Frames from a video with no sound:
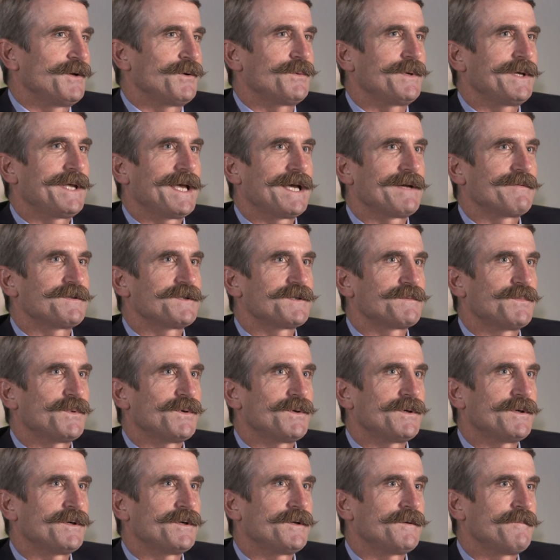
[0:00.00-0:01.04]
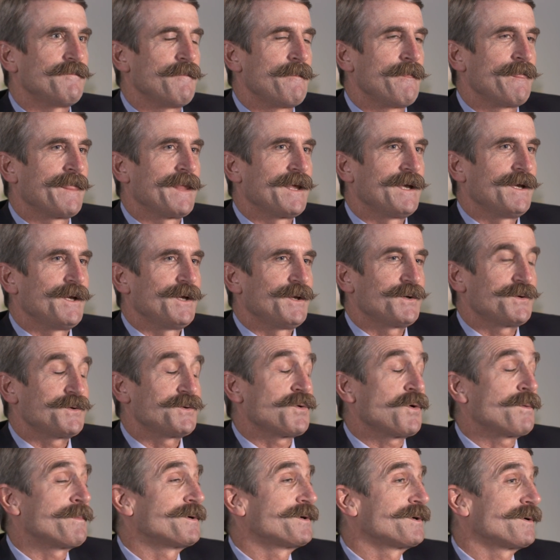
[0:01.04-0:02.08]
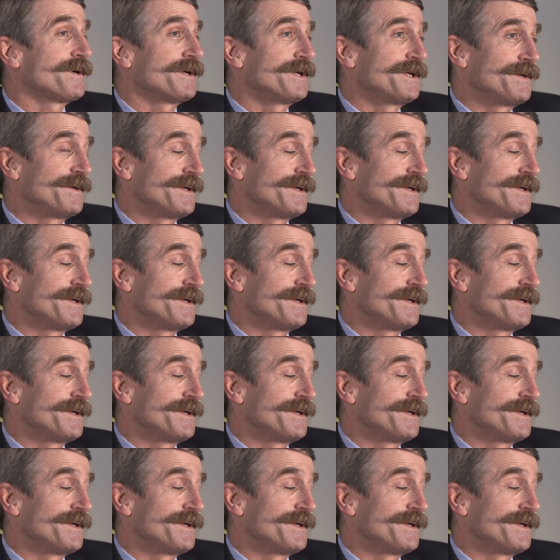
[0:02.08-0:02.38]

We have small dormitory